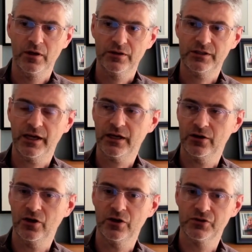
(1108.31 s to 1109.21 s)

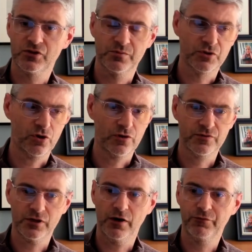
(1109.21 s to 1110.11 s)
taken on some sort of
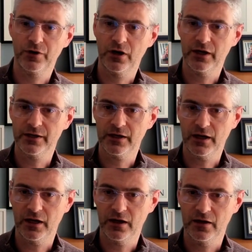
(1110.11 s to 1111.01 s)
software like
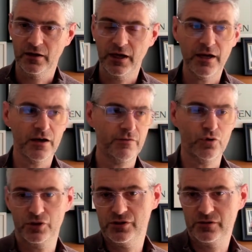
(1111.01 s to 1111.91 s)
AI
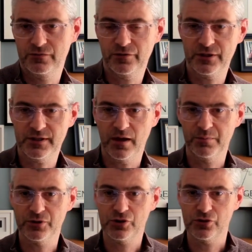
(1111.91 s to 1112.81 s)
voice, for
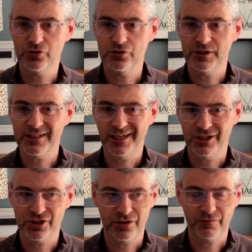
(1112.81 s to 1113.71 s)
example, to do
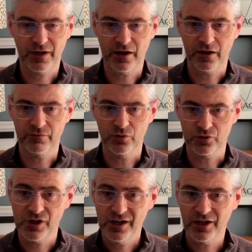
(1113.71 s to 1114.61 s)
dictation of
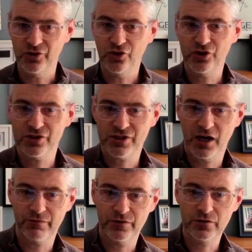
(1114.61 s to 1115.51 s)
notes, and none of your
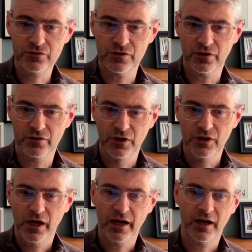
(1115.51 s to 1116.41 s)
staff are using it.
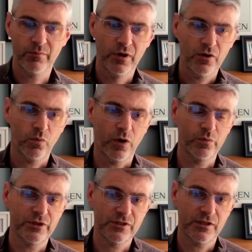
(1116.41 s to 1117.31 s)
What
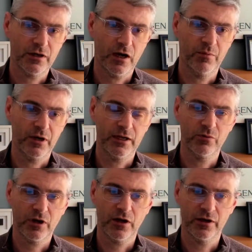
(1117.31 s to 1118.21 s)
we see commonly
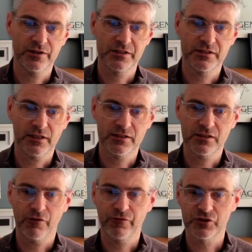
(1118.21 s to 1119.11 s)
with clients is that
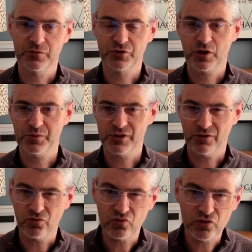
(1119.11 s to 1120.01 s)
software subscriptions are
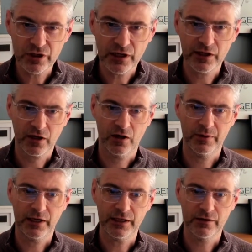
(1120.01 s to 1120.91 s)
a really
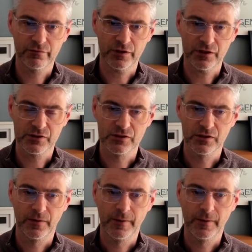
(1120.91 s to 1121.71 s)
common leak for this.